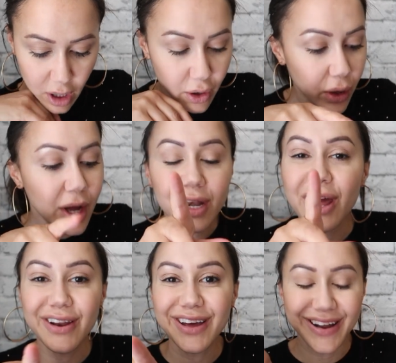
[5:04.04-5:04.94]
oh,
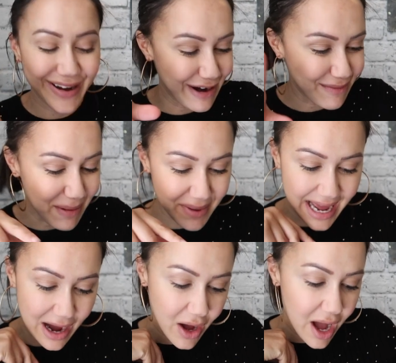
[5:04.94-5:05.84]
no, no, no, I remember
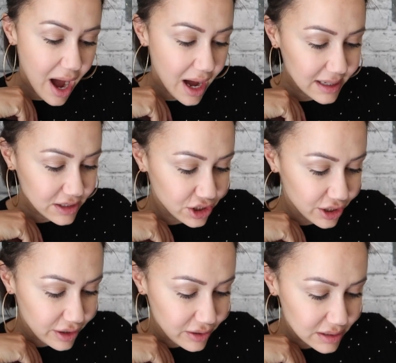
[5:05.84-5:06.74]
now. I
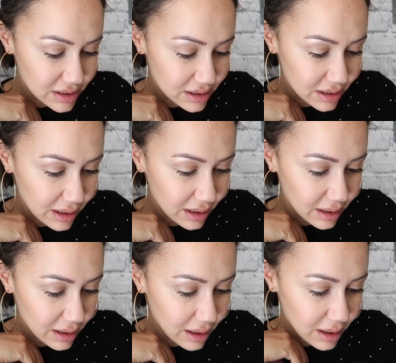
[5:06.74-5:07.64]
chose the,
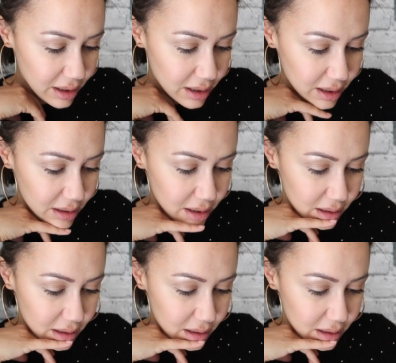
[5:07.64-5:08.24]
uh,